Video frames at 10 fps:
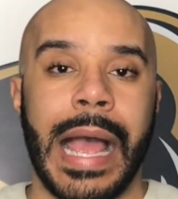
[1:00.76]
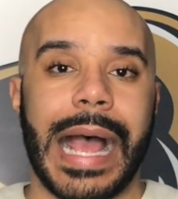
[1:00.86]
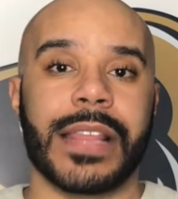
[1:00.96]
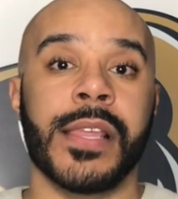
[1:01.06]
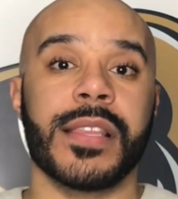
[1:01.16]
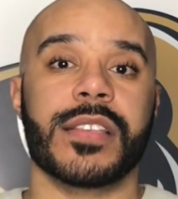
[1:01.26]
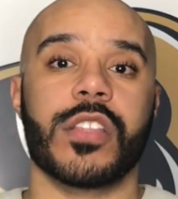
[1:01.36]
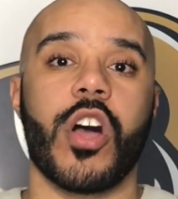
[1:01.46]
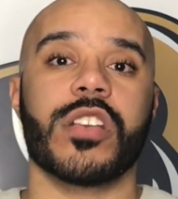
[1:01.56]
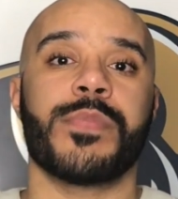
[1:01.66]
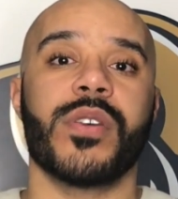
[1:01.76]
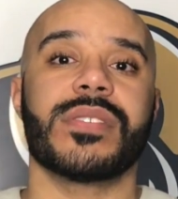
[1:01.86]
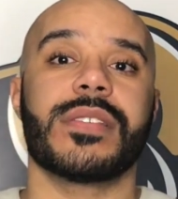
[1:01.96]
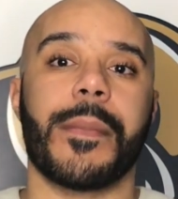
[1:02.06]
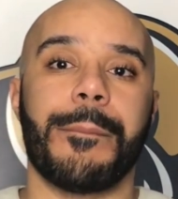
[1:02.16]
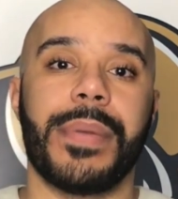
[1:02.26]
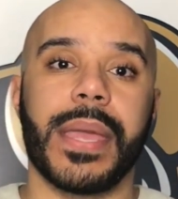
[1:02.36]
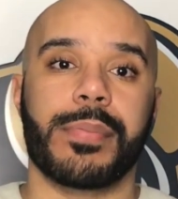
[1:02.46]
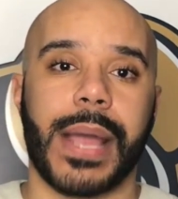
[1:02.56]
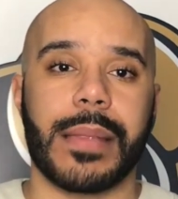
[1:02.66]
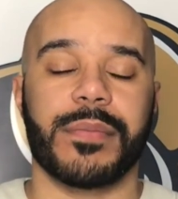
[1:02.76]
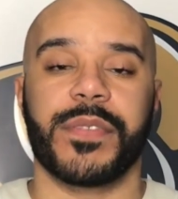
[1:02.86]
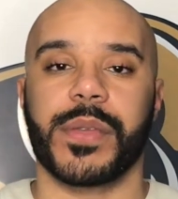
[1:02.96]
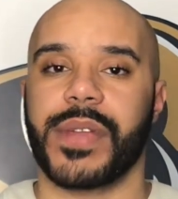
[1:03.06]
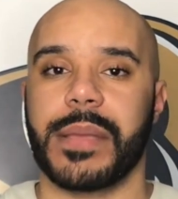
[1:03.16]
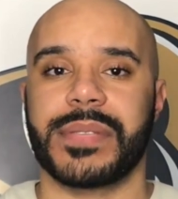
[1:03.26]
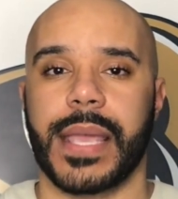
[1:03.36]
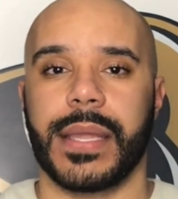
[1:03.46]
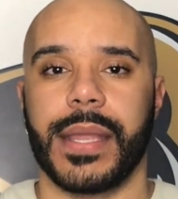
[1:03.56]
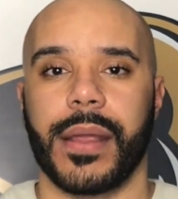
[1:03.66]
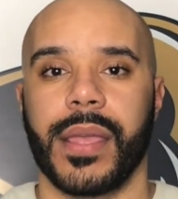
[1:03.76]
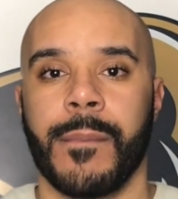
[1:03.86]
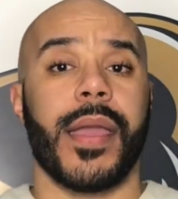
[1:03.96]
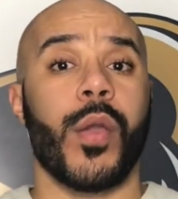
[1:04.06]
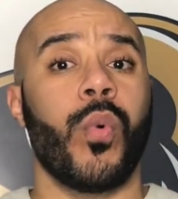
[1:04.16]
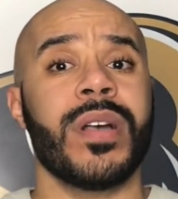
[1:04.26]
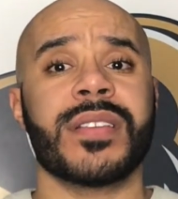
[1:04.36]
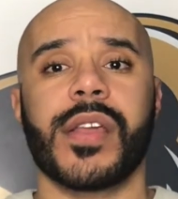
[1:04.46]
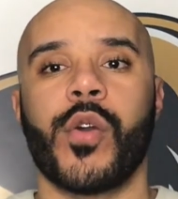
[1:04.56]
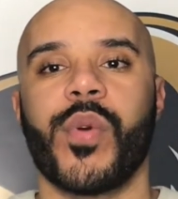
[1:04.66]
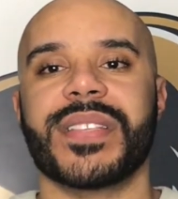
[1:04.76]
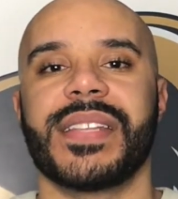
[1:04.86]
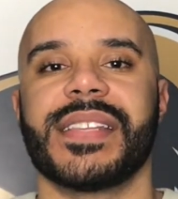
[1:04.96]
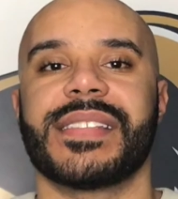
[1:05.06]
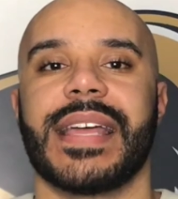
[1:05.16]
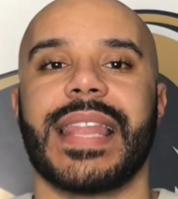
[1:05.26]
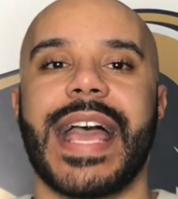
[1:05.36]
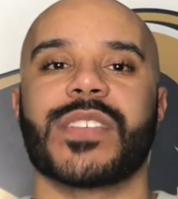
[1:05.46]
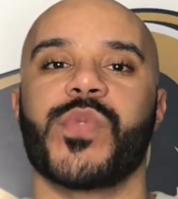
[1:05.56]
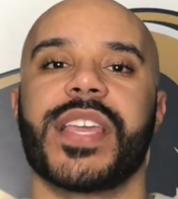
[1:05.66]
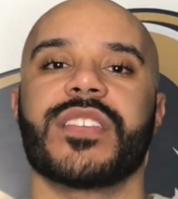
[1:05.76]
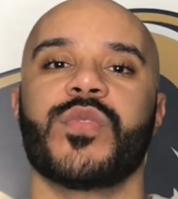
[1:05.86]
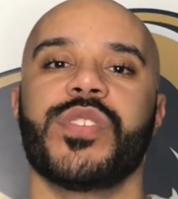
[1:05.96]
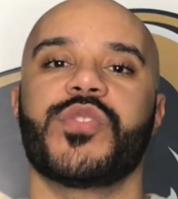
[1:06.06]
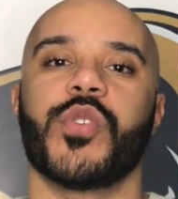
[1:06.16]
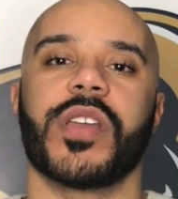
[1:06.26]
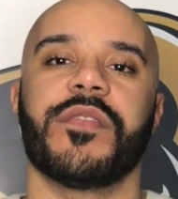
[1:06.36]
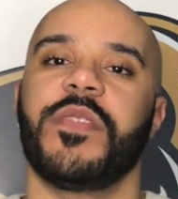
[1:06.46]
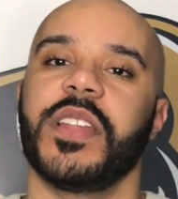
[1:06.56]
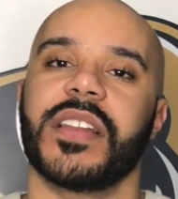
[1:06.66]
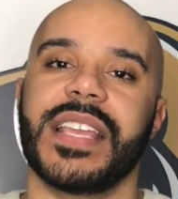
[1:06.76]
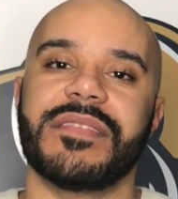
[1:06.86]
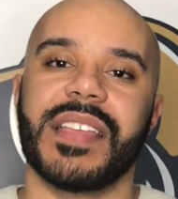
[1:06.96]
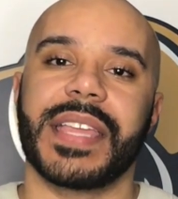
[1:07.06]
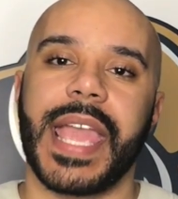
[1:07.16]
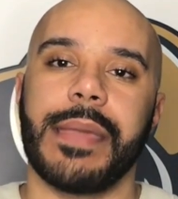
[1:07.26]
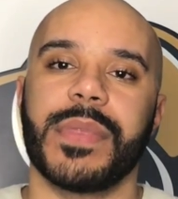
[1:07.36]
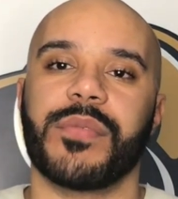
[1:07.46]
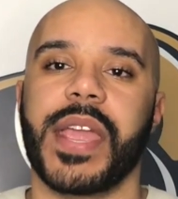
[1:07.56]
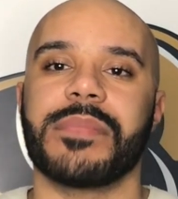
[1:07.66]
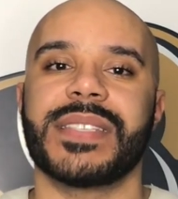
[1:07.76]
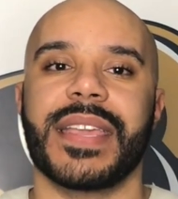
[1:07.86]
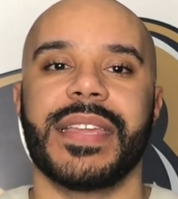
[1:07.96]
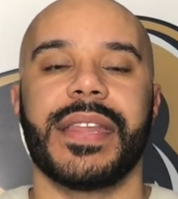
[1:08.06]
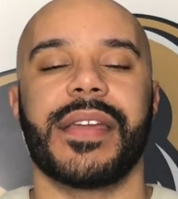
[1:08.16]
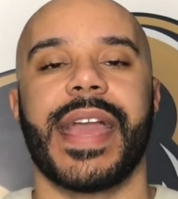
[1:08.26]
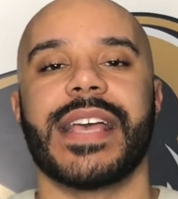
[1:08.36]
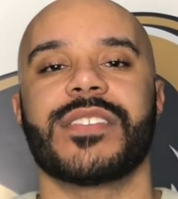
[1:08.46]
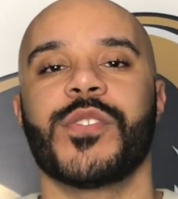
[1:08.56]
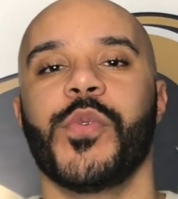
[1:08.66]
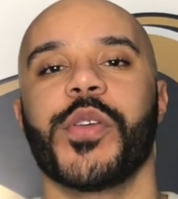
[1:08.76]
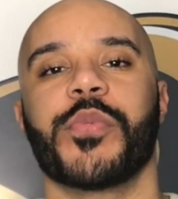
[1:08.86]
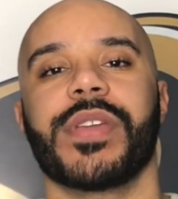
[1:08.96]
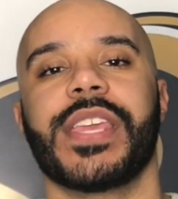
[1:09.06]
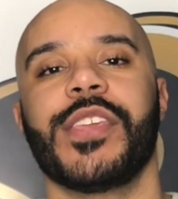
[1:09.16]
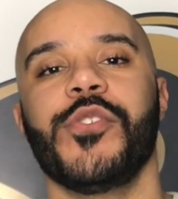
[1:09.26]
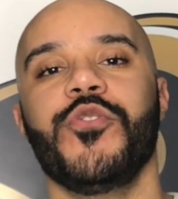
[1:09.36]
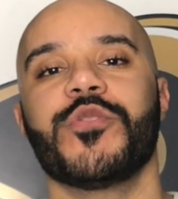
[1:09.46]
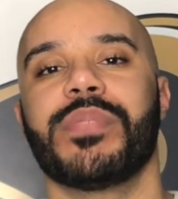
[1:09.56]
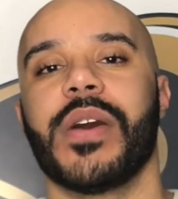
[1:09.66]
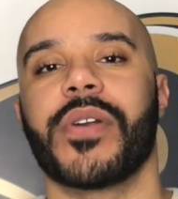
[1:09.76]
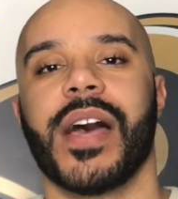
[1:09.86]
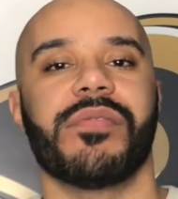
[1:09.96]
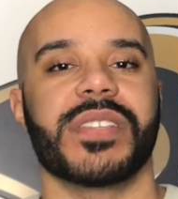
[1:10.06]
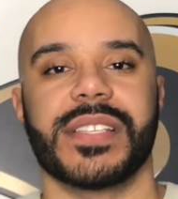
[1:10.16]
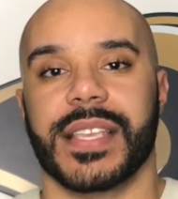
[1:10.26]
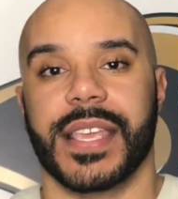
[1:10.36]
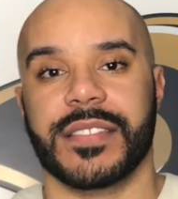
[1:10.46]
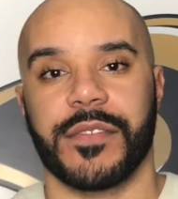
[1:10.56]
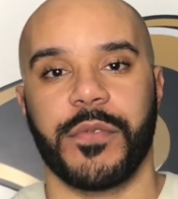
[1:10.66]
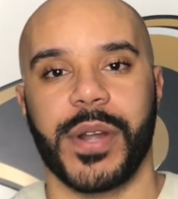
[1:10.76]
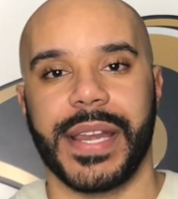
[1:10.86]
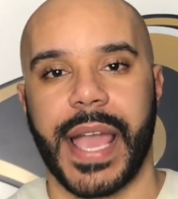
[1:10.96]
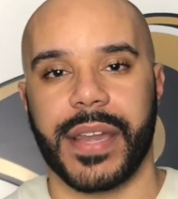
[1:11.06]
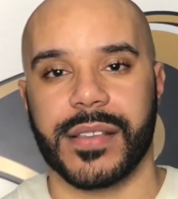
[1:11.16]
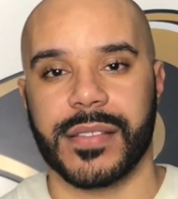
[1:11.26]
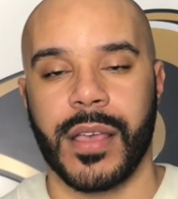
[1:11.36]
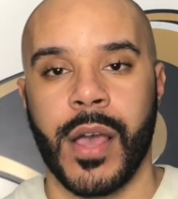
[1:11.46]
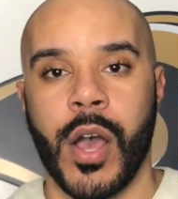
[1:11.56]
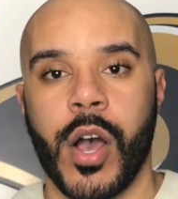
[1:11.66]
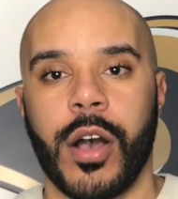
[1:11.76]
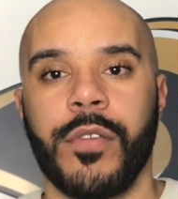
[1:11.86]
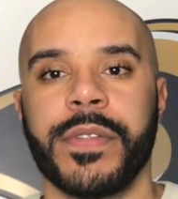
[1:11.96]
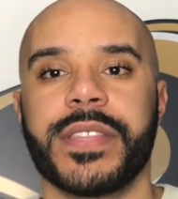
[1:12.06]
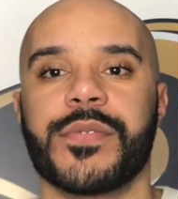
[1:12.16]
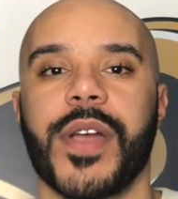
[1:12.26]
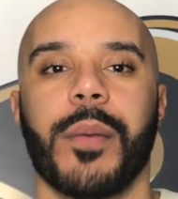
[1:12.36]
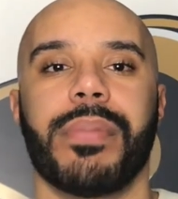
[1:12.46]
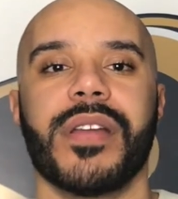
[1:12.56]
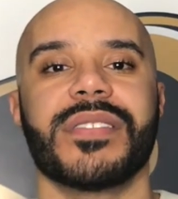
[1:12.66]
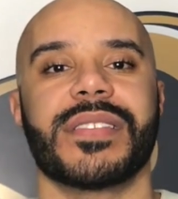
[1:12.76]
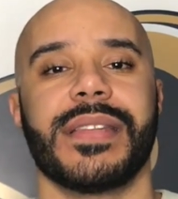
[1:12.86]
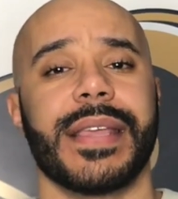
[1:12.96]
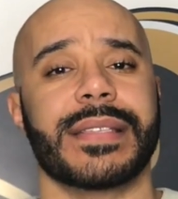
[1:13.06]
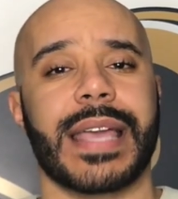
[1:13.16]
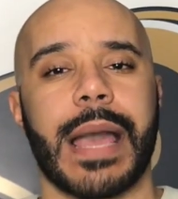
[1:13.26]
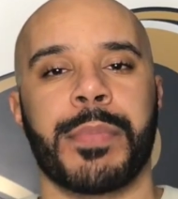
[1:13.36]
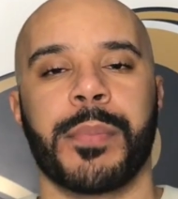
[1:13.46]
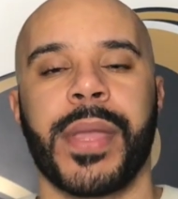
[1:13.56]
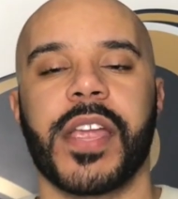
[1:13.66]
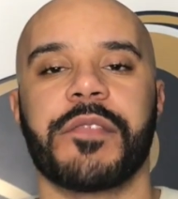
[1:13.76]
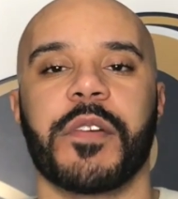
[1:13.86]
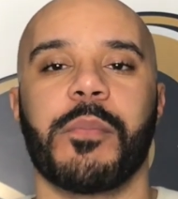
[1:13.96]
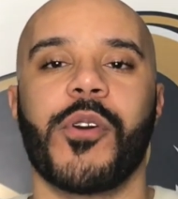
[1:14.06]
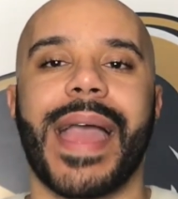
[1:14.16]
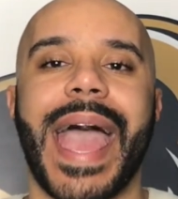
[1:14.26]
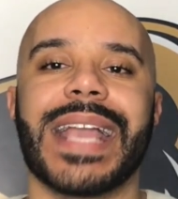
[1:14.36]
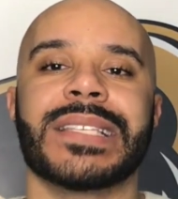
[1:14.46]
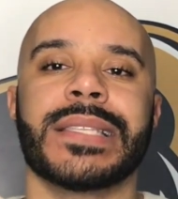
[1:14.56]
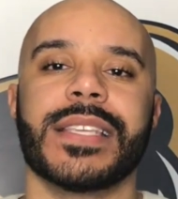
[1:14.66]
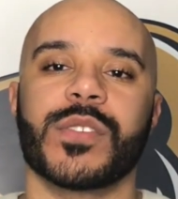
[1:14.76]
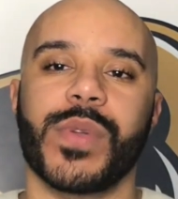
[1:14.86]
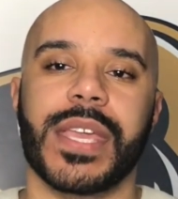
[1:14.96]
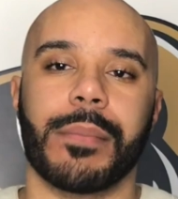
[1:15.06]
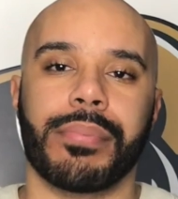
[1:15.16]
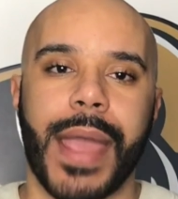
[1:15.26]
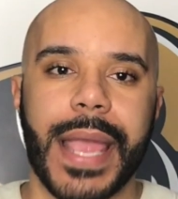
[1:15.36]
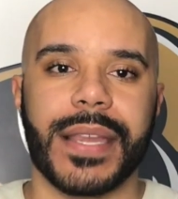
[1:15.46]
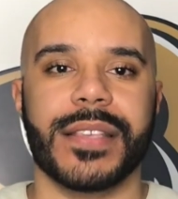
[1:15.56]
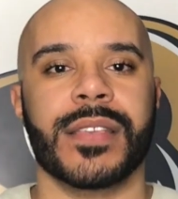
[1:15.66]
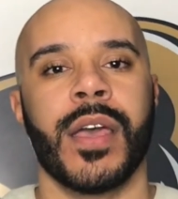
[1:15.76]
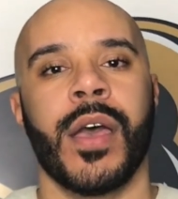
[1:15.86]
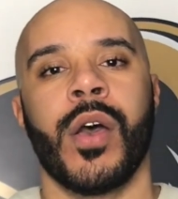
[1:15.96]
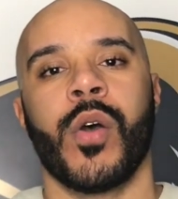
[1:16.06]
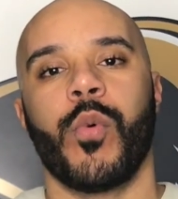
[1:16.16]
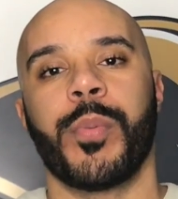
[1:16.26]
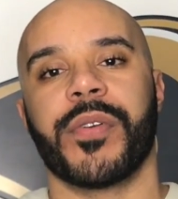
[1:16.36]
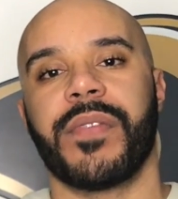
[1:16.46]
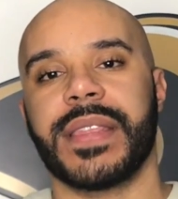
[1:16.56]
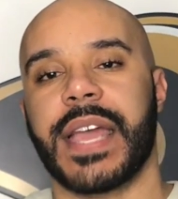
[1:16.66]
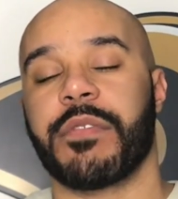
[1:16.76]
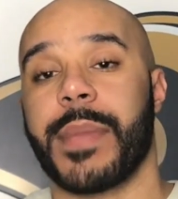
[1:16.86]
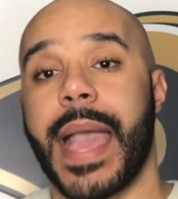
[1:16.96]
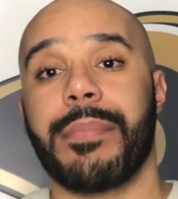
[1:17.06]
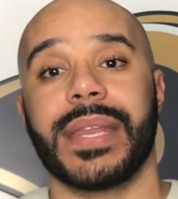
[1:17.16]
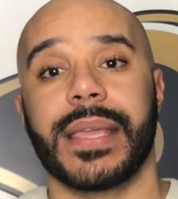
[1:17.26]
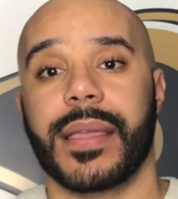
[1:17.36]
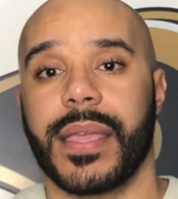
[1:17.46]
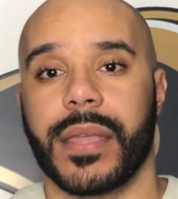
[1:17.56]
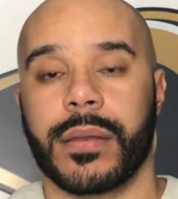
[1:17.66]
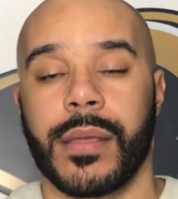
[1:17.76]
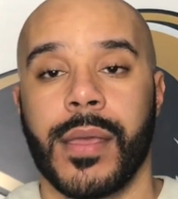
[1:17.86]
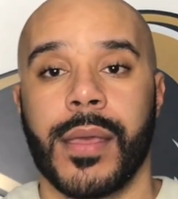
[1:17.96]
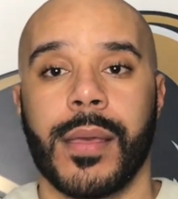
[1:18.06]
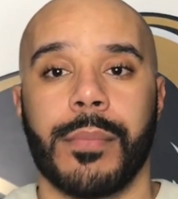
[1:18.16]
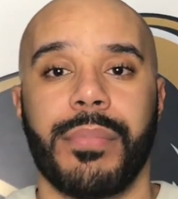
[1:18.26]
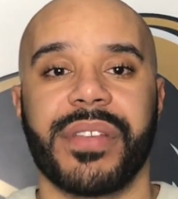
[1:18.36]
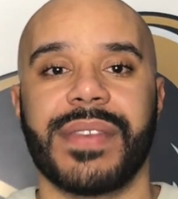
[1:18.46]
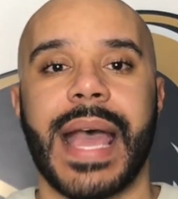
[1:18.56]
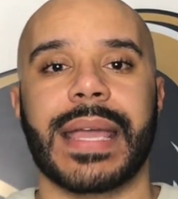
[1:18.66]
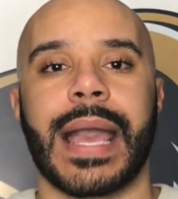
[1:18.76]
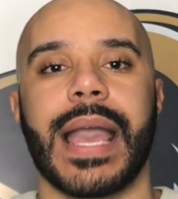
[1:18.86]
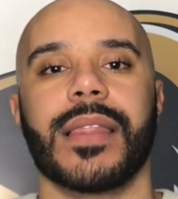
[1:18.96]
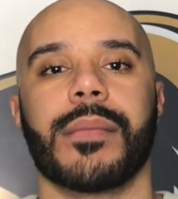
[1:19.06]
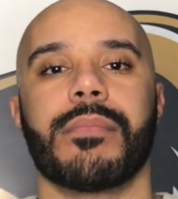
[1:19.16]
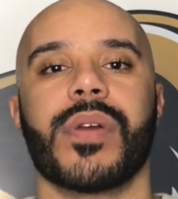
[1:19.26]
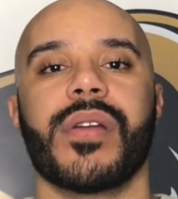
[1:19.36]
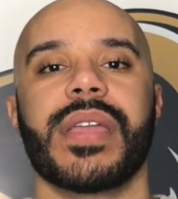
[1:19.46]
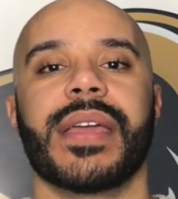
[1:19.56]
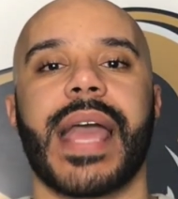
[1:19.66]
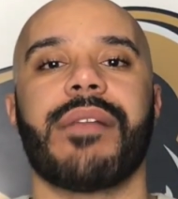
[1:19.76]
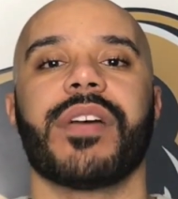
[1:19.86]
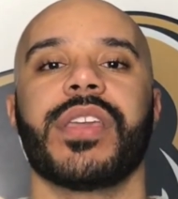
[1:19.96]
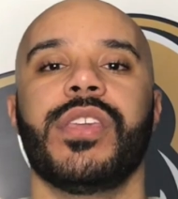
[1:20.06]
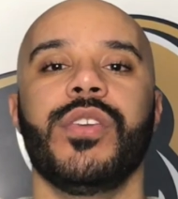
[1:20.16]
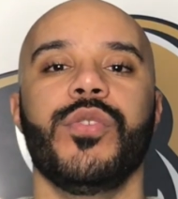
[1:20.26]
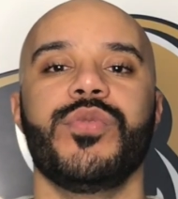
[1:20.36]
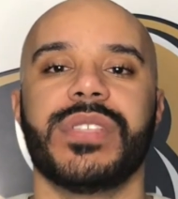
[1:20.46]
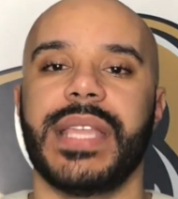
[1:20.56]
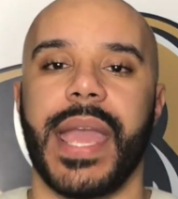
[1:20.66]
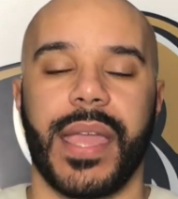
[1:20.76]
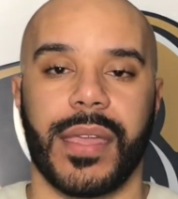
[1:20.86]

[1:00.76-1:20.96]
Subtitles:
I think this loss poses a big problem for the Rams secondary. It wasn't a coincidence that last week, as soon as Jordan Fuller leaves the game, the Rams secondary has 2 or 3 huge blown coverages against the 49ers. Hopefully Terrell Burgess and Nick Scott preparing for more action this week in practice will prevent that from happening again. But if not, Kyler Murray could have a huge day.